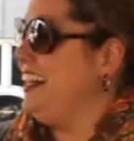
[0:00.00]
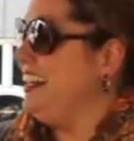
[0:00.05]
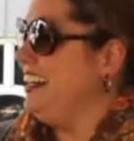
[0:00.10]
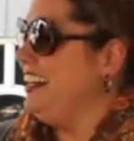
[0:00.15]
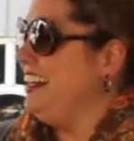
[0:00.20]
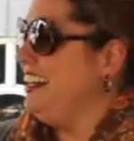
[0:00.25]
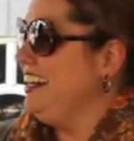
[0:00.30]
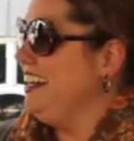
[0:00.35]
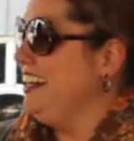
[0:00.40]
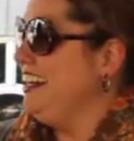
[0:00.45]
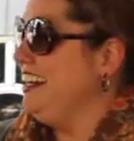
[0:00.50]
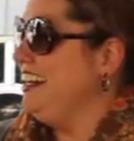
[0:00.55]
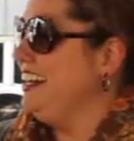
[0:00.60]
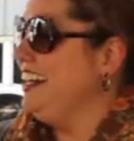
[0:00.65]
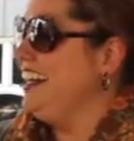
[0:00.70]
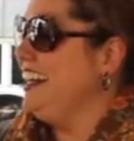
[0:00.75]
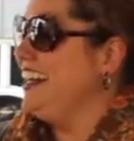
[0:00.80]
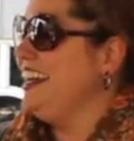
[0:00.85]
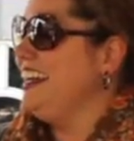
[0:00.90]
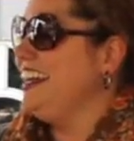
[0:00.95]

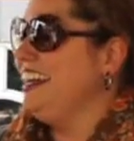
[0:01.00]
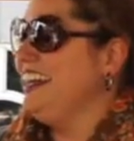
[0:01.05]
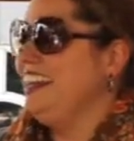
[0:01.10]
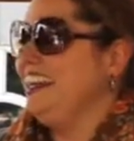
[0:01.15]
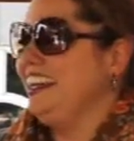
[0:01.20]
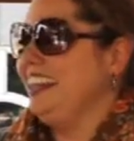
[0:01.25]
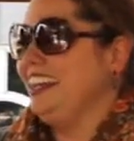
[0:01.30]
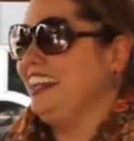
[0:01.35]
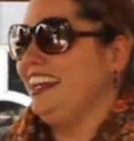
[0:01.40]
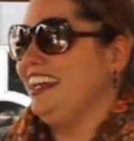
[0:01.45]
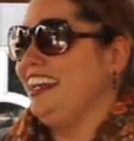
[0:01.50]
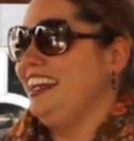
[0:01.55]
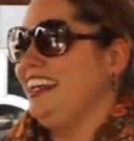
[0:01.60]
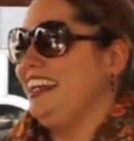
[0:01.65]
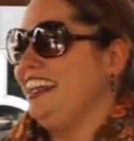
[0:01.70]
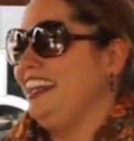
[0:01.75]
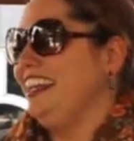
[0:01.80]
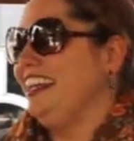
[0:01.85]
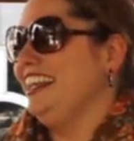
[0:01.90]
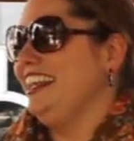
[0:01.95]

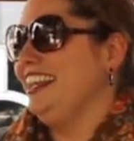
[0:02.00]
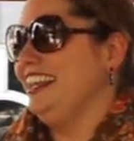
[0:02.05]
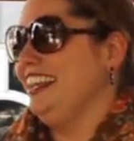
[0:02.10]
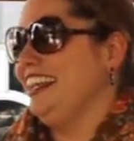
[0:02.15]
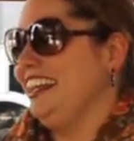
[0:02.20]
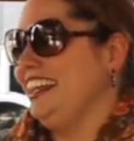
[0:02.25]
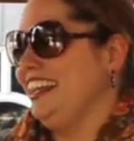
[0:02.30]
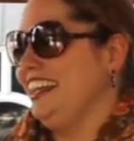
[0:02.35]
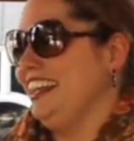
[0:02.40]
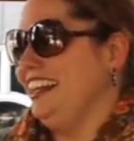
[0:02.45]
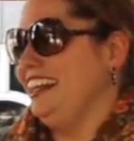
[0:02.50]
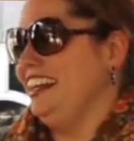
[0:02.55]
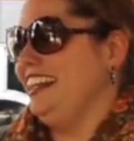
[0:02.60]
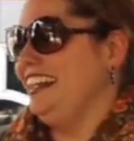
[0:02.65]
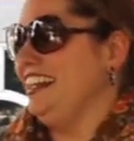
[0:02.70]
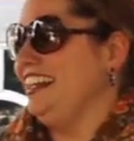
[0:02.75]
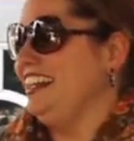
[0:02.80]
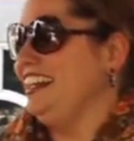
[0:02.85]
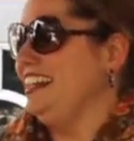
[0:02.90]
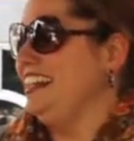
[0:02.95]

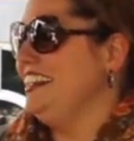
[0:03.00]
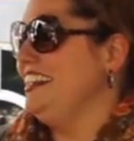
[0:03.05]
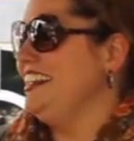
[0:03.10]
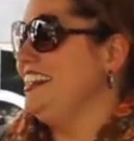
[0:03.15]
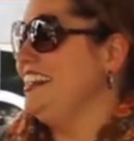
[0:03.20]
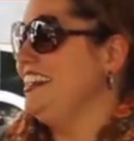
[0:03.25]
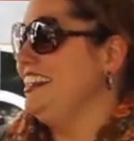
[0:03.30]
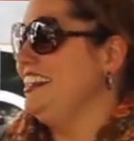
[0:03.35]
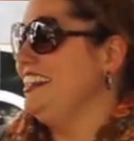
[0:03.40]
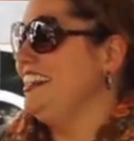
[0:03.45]
This person isn't speaking.